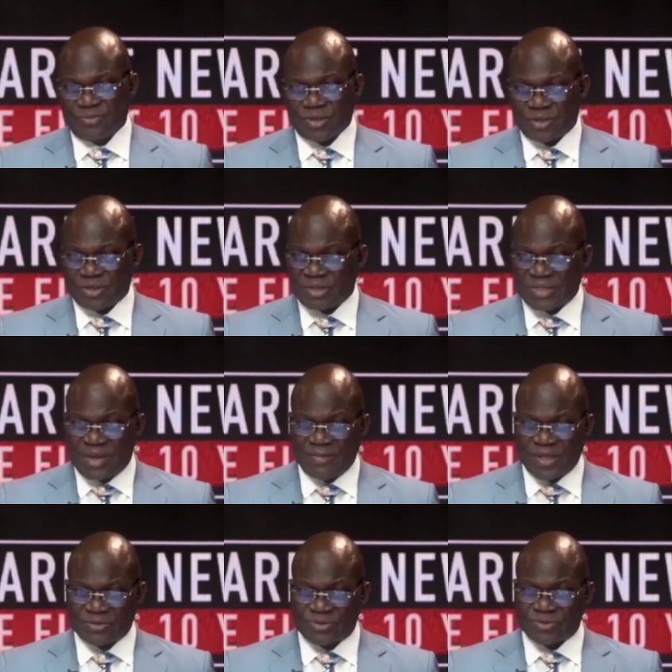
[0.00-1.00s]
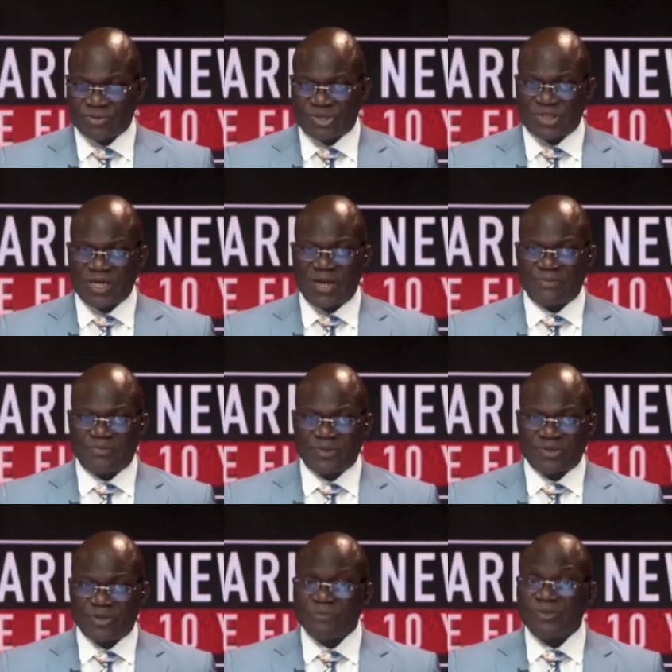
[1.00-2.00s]
because it amounts to sheer
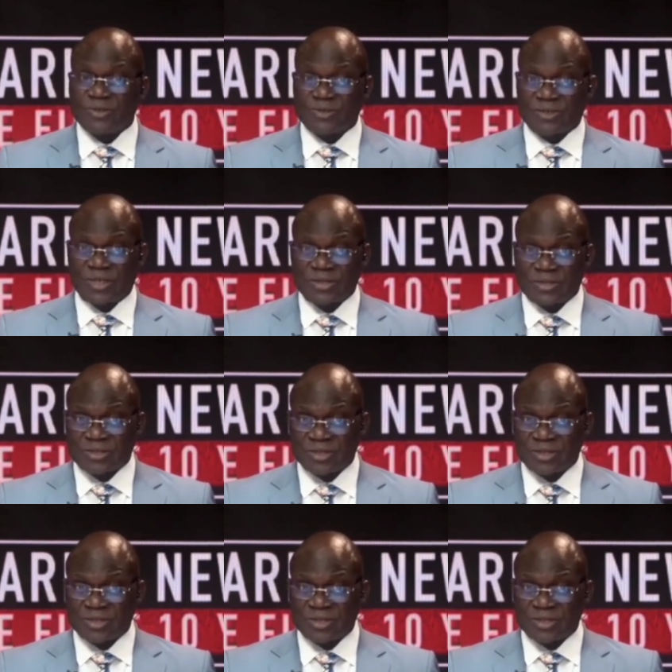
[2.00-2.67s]
presumptuousness.